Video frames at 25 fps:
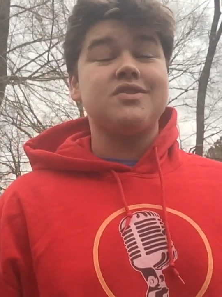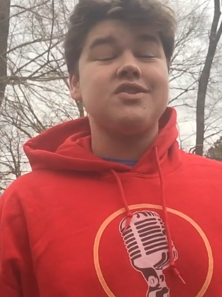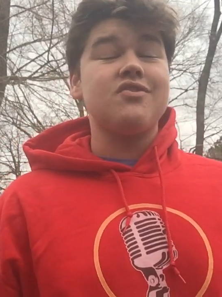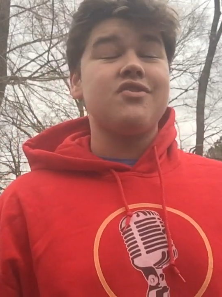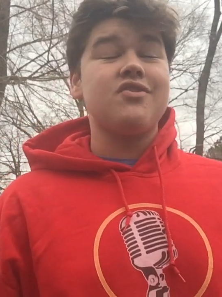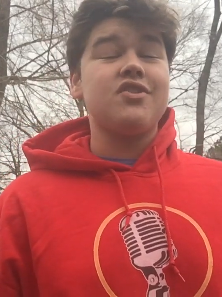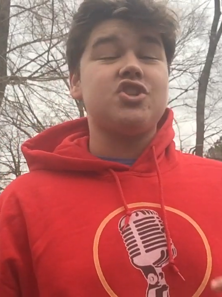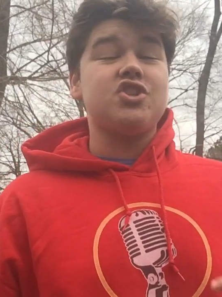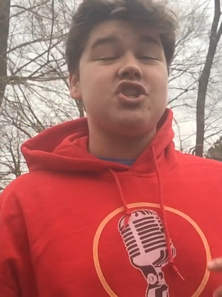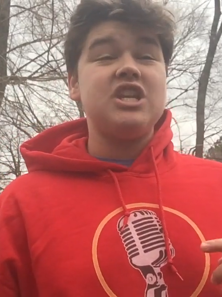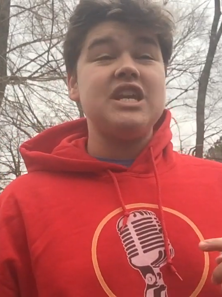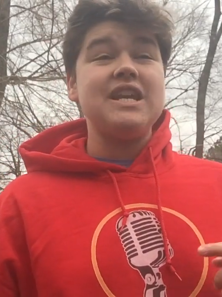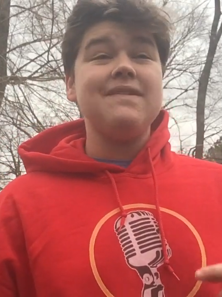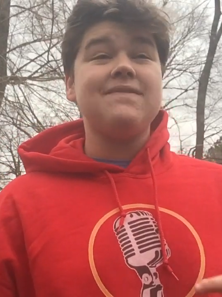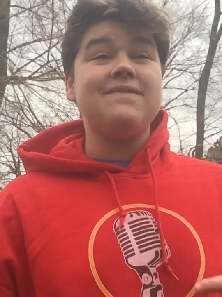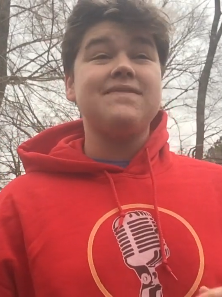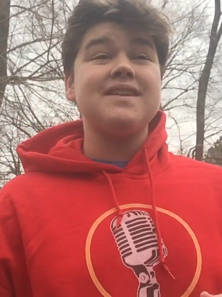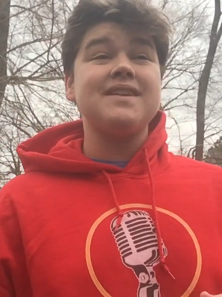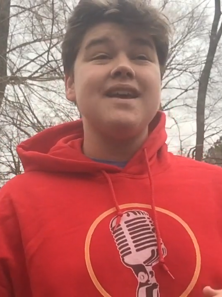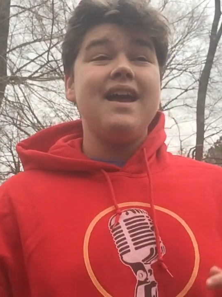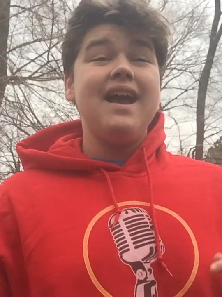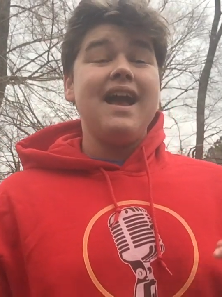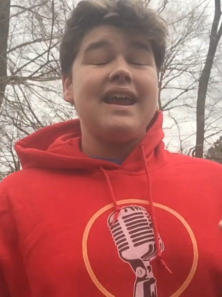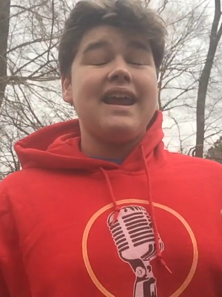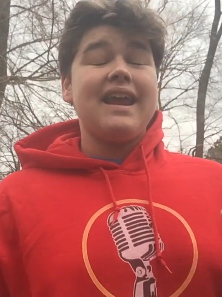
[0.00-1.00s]
So the Chiefs
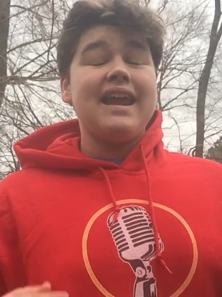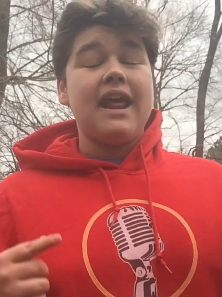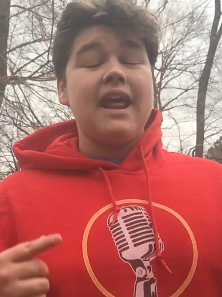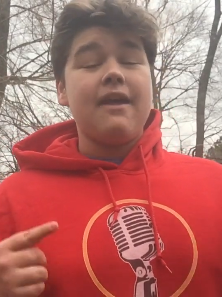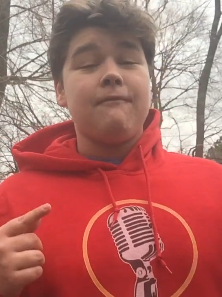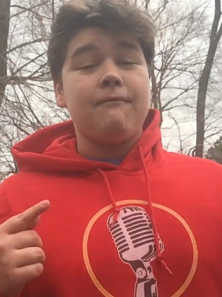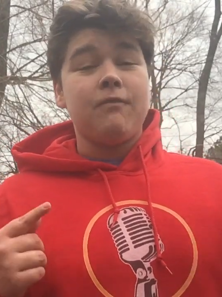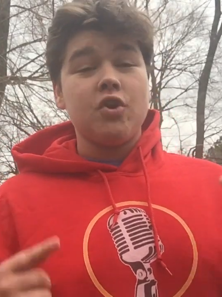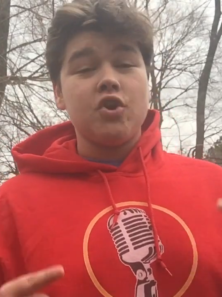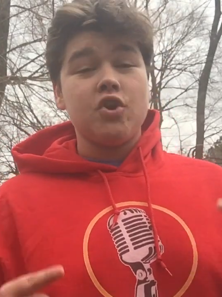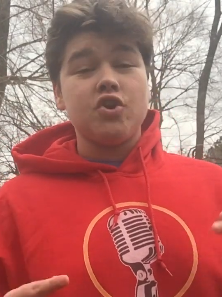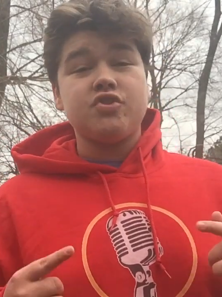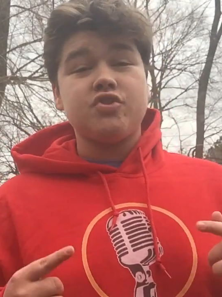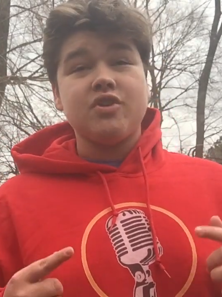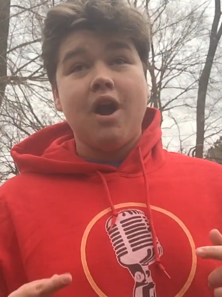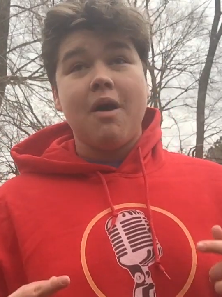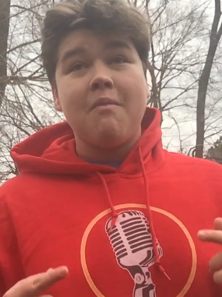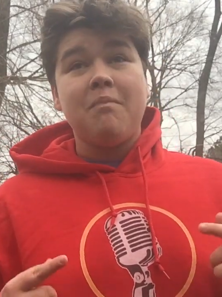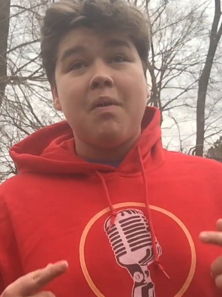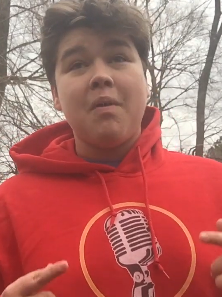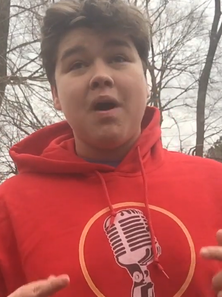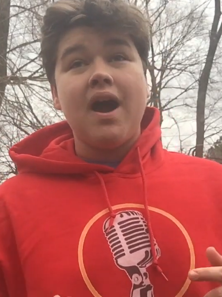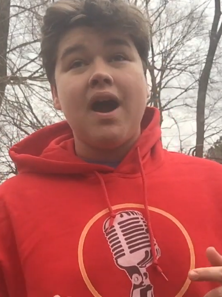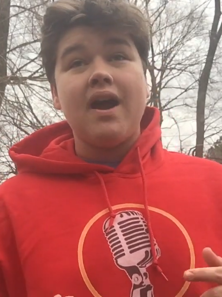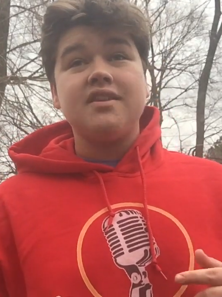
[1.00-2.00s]
get a
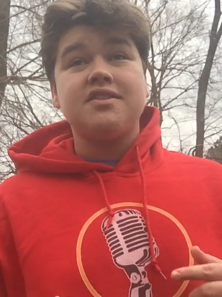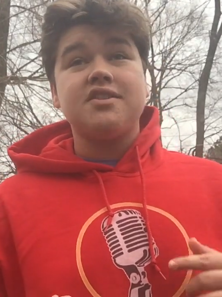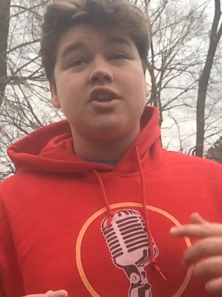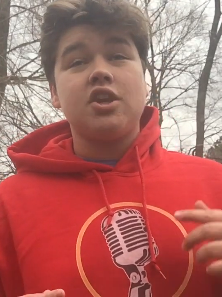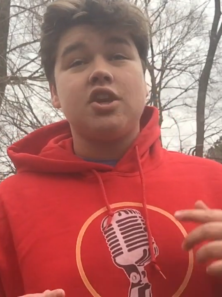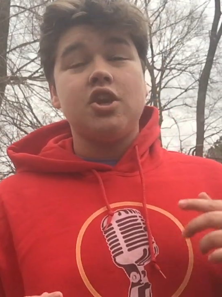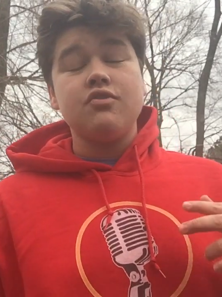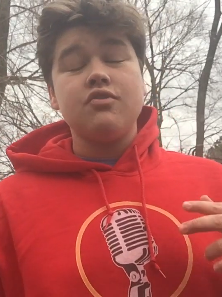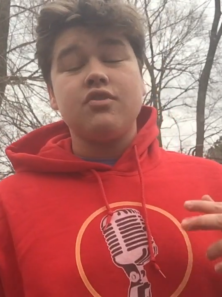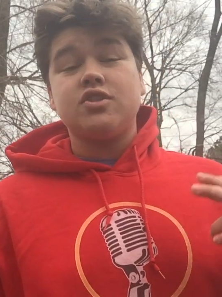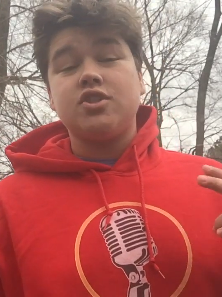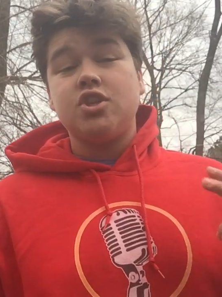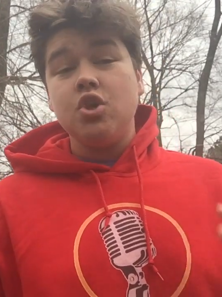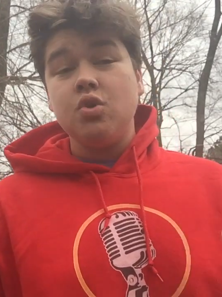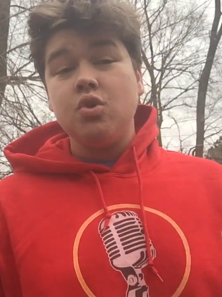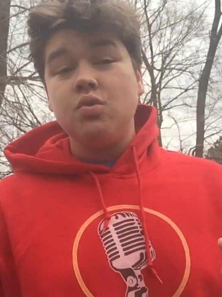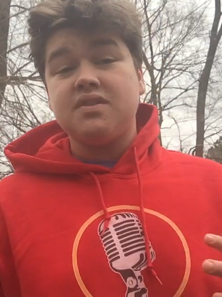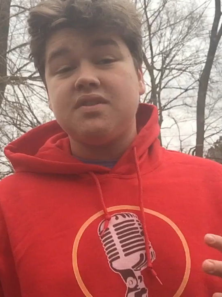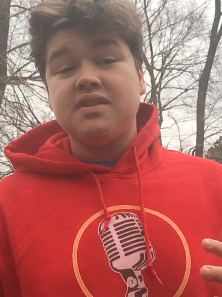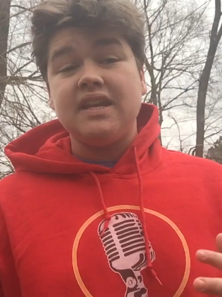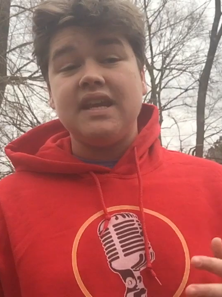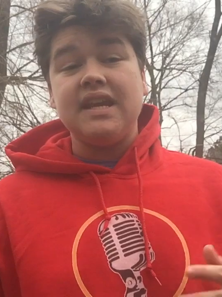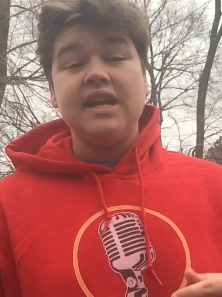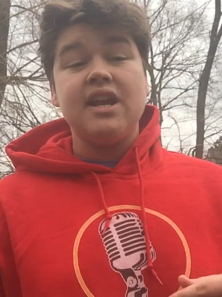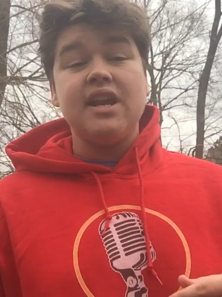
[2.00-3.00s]
first-round bye, secure the 2
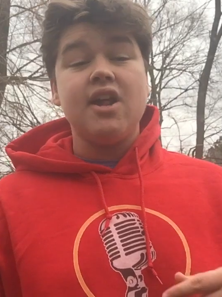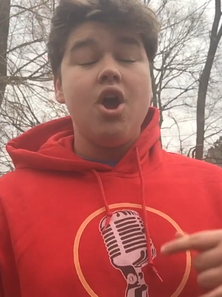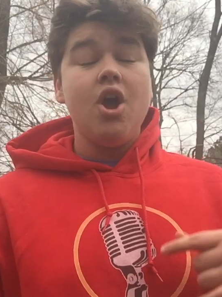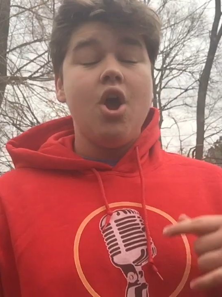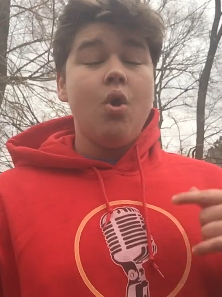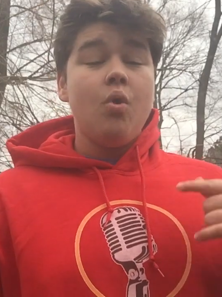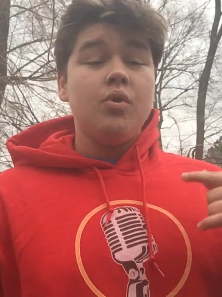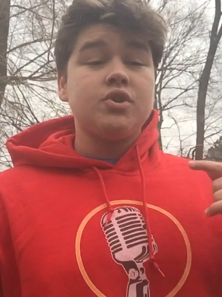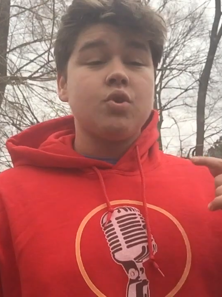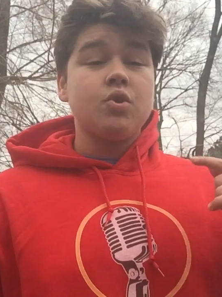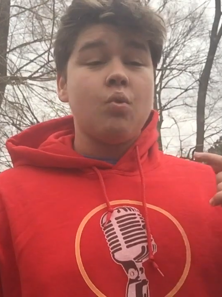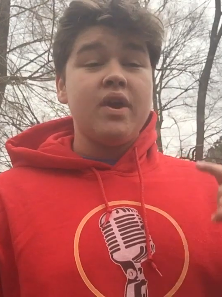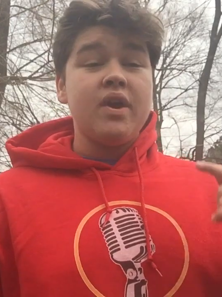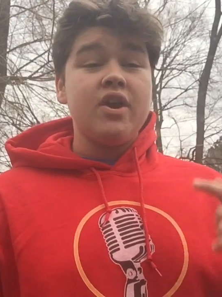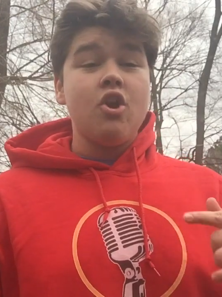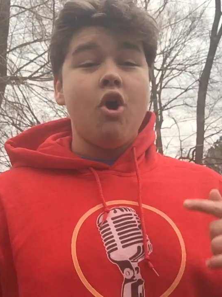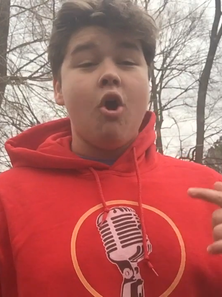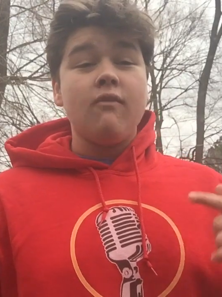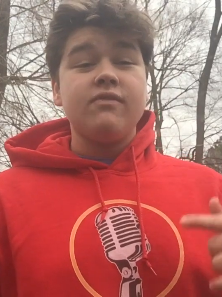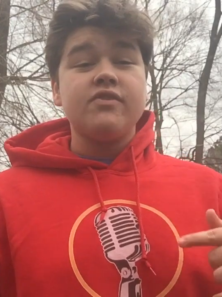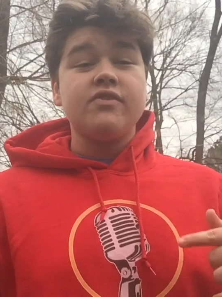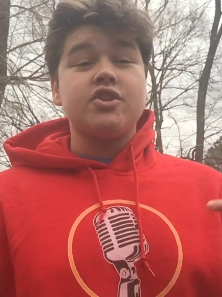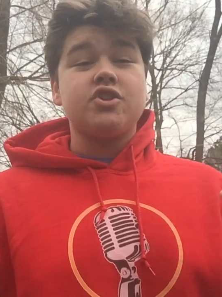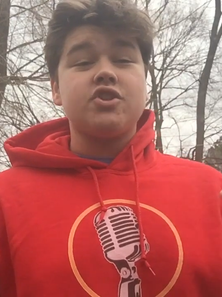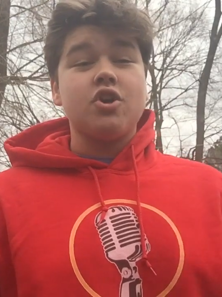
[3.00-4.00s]
seed with the win
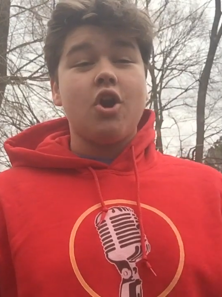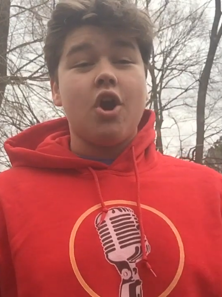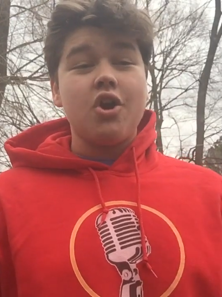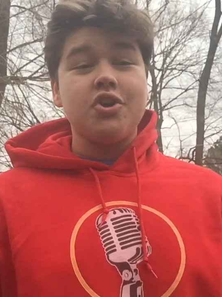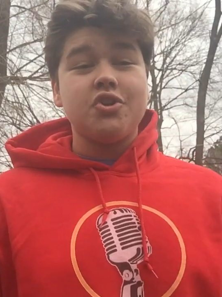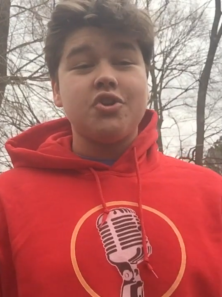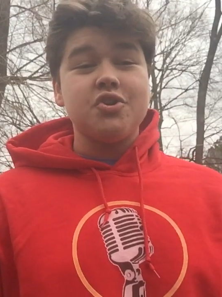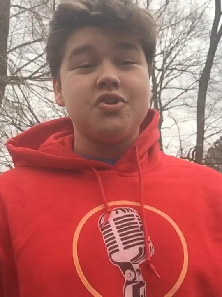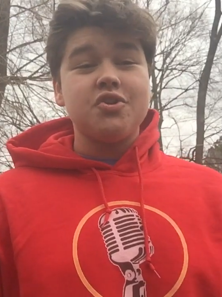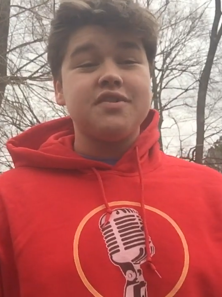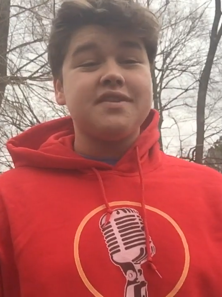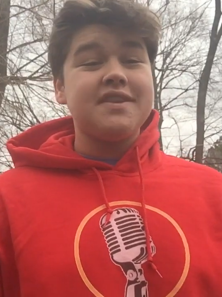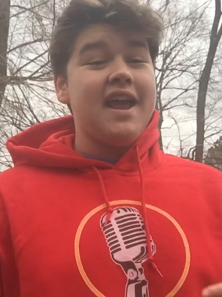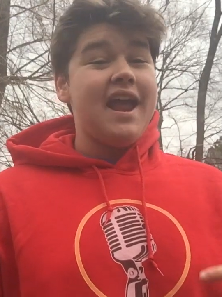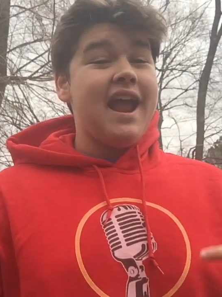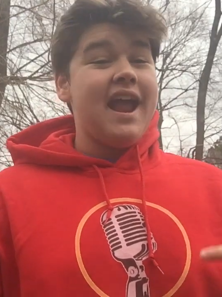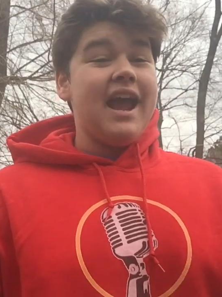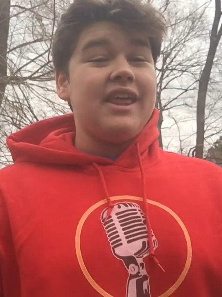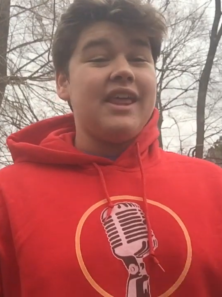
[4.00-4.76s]
over the Chargers,